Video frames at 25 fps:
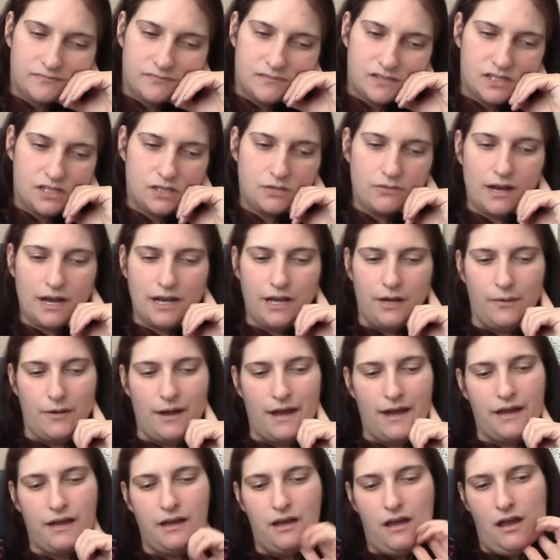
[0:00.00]
So
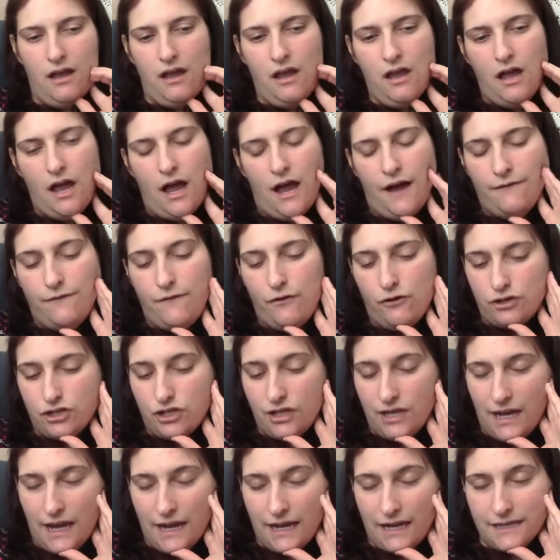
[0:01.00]
anyway,
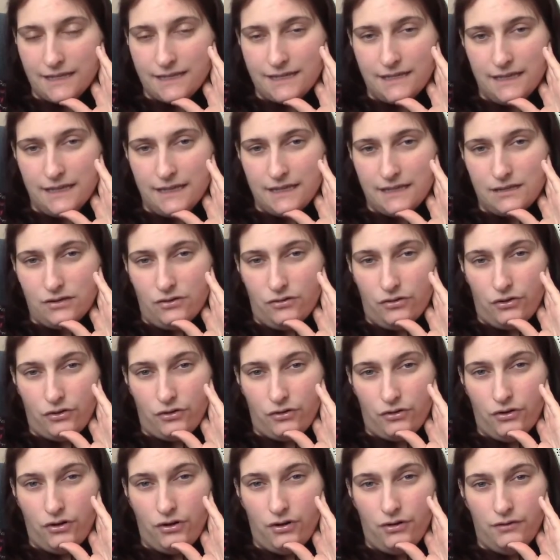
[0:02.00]
unfortunately, I can see this little
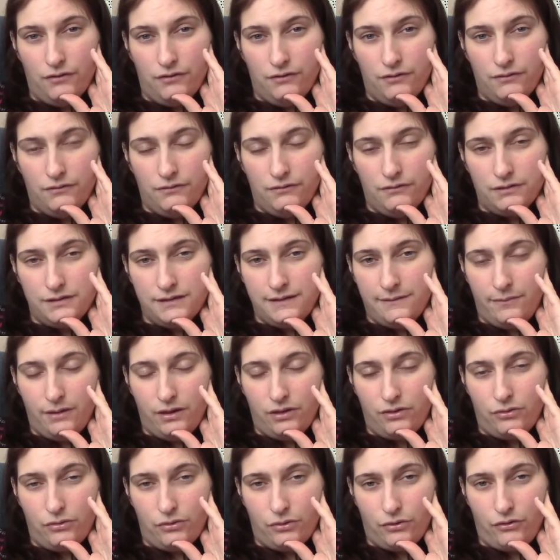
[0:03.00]
girl
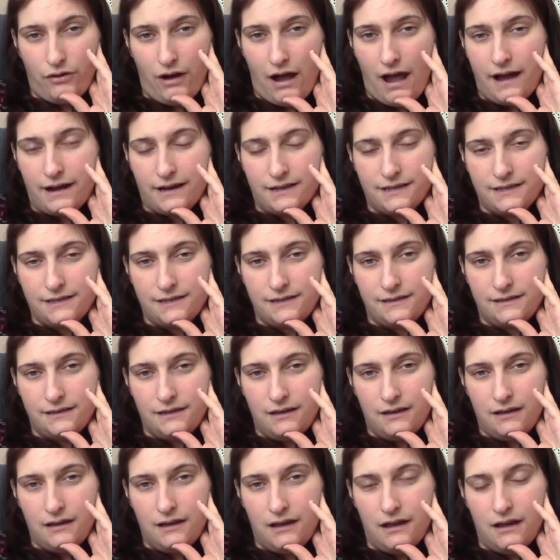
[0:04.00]
slipping through the cracks
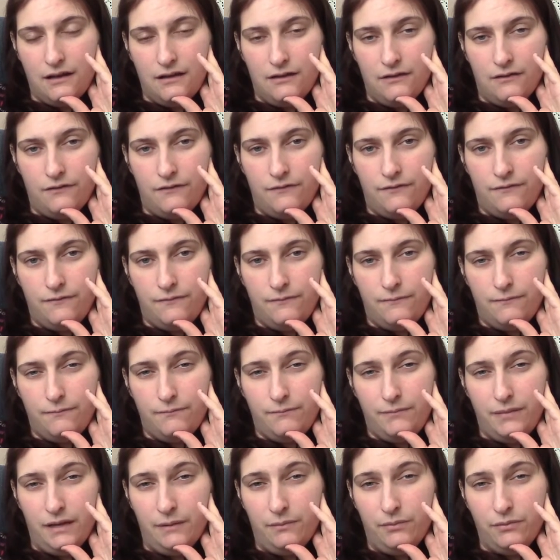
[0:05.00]
of
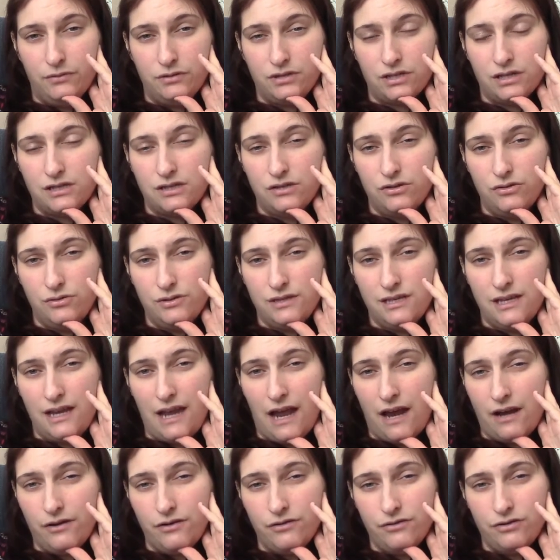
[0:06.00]
people just losing
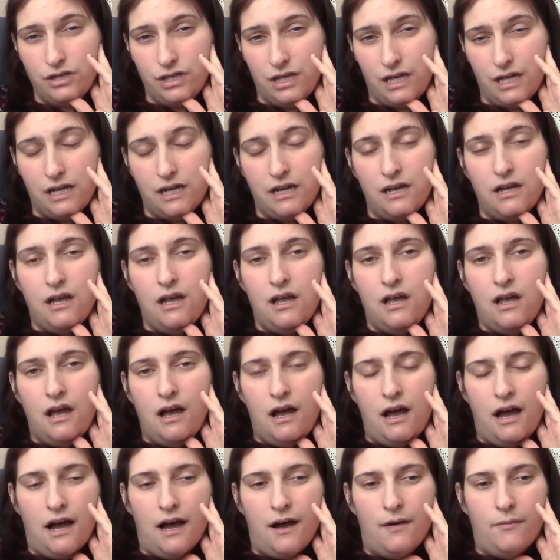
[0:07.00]
energy.
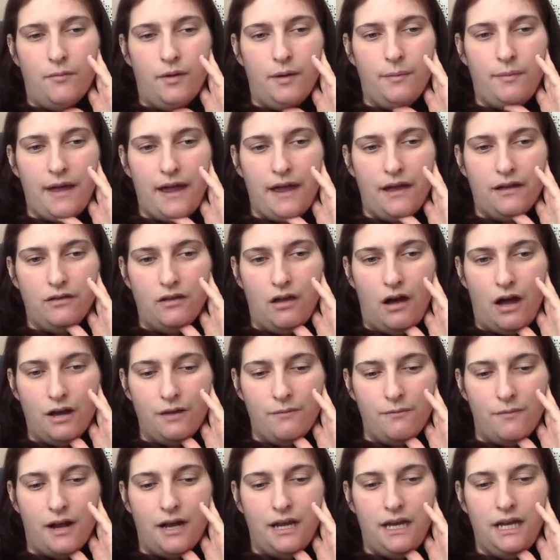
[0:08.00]
We pay a lot
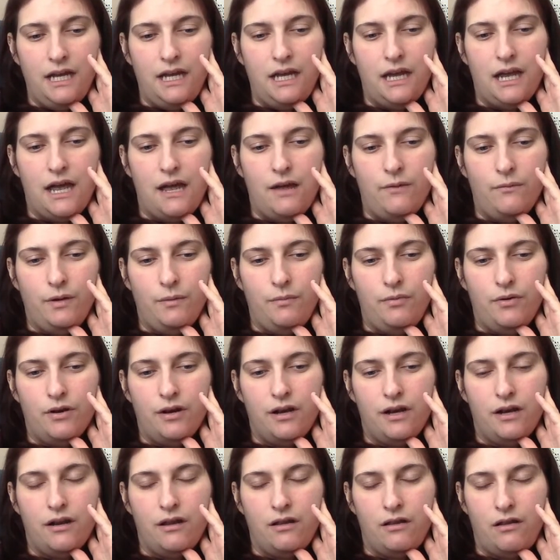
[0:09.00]
of money and we
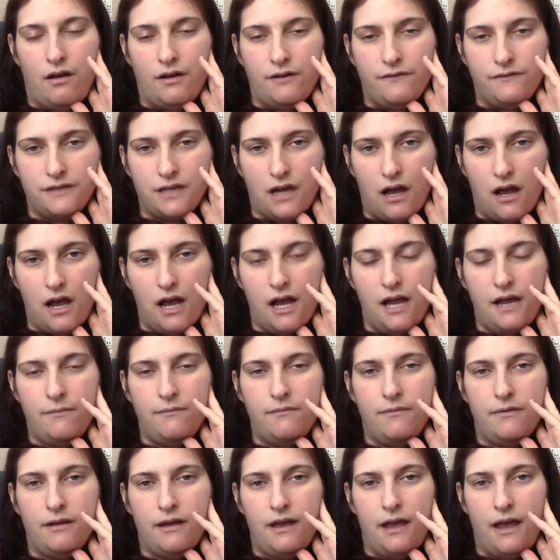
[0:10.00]
put in a lot of
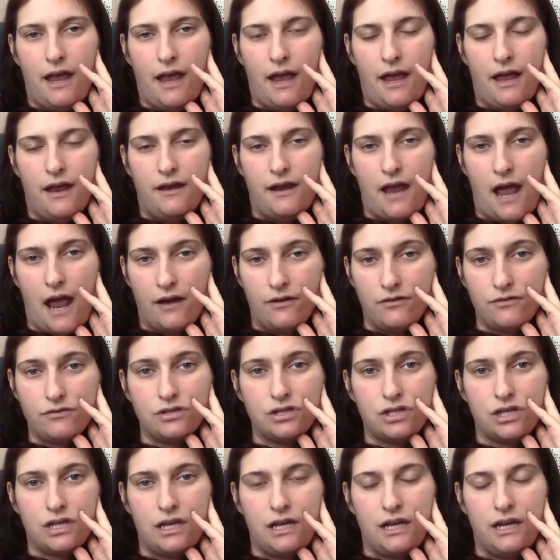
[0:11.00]
time and
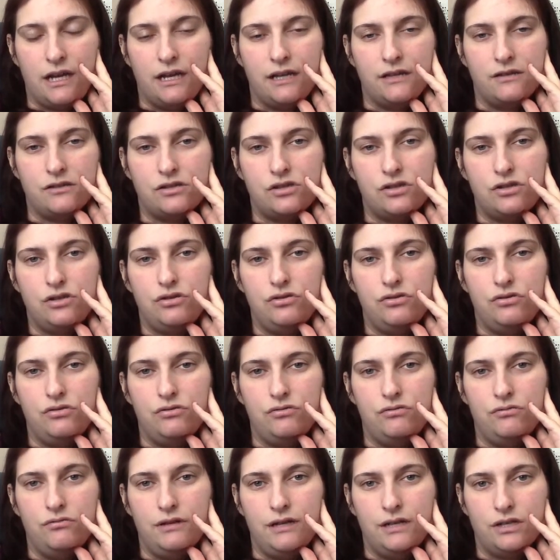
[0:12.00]
energy
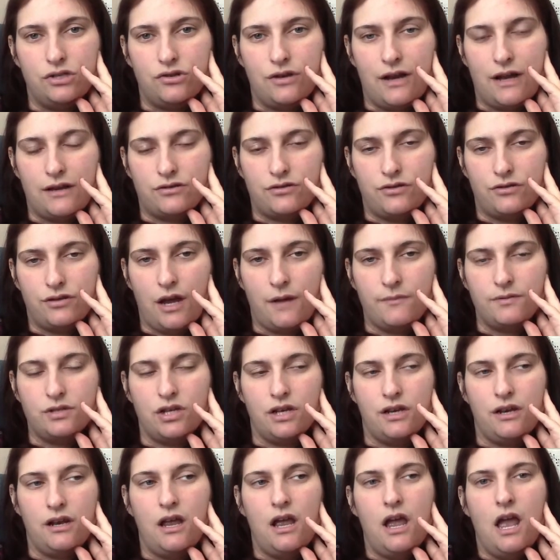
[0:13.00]
into international
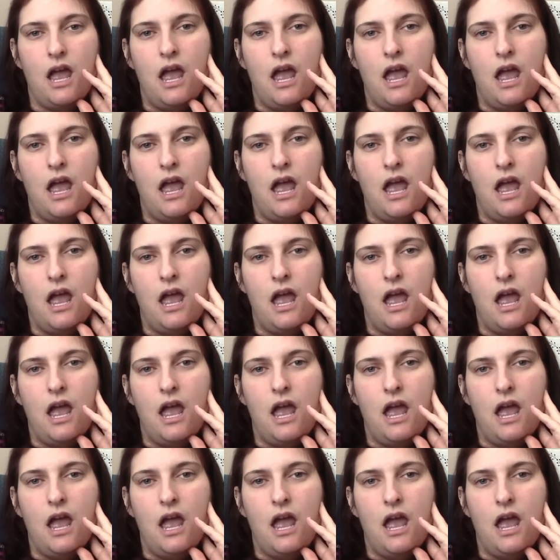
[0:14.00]
adoption,